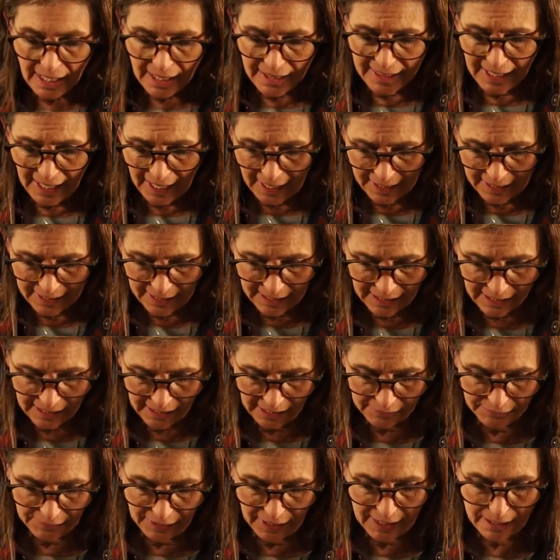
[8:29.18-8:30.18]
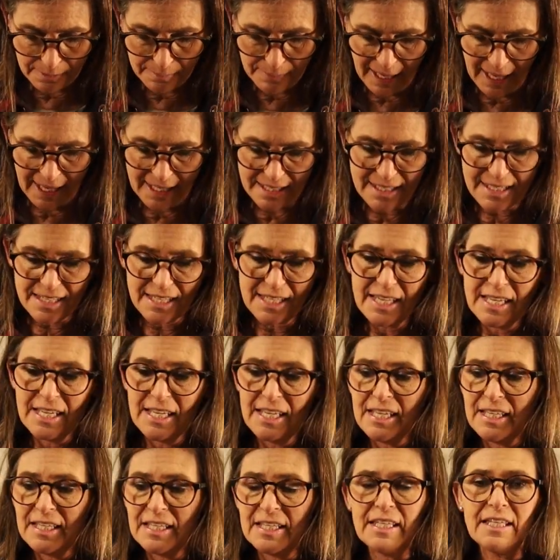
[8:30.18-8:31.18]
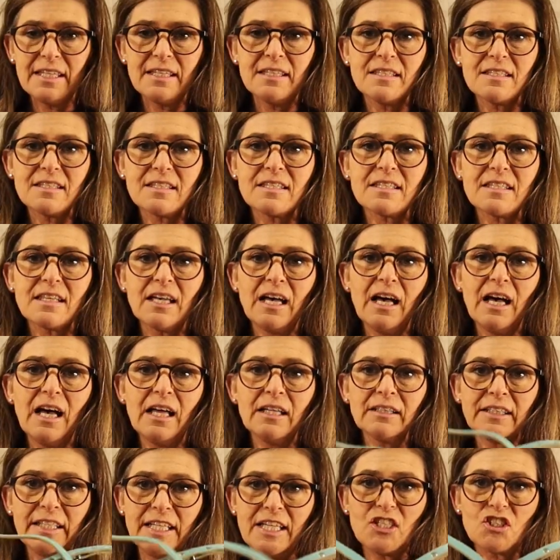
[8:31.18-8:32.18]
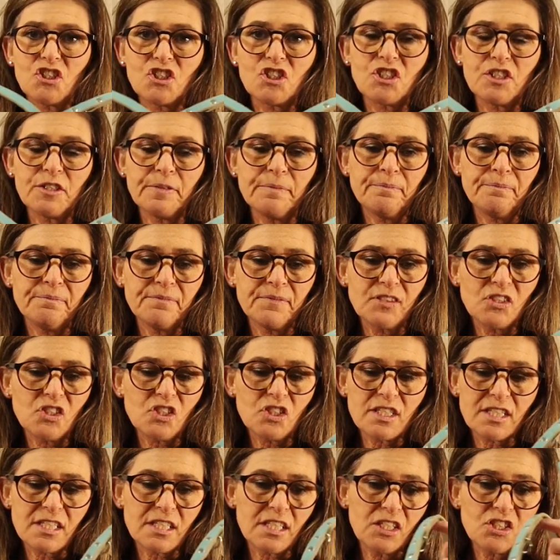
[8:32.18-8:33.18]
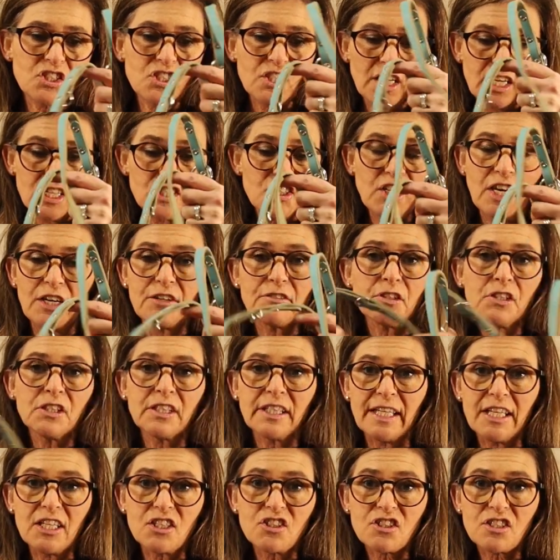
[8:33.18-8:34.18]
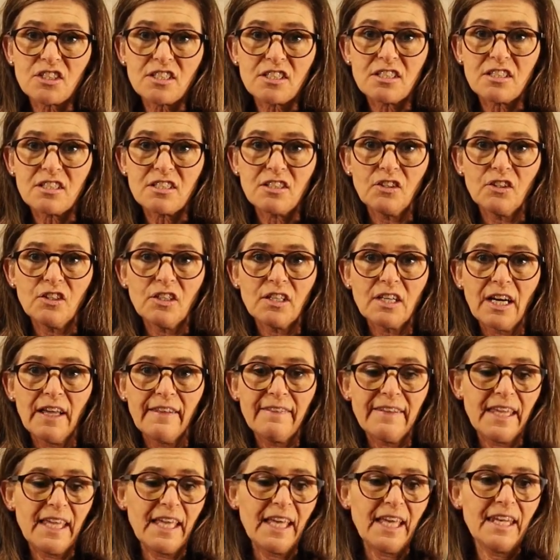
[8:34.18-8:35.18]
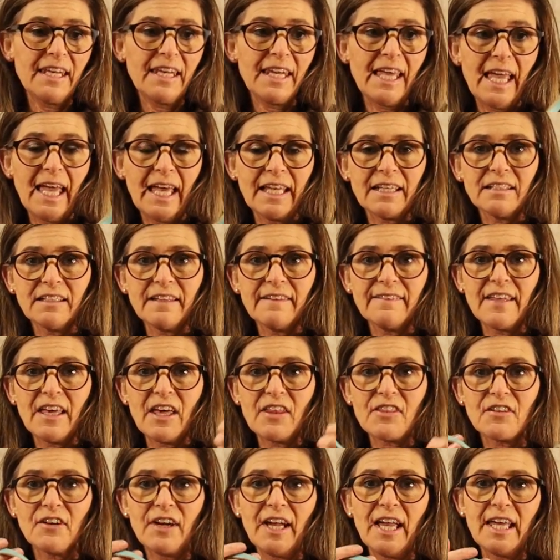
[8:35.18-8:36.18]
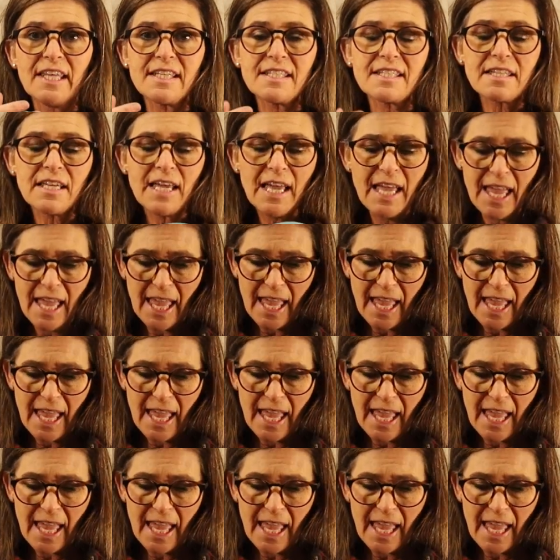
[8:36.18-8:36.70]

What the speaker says: that I recommend is a leash, just a general leash, a hook on the end, a handle on the other end.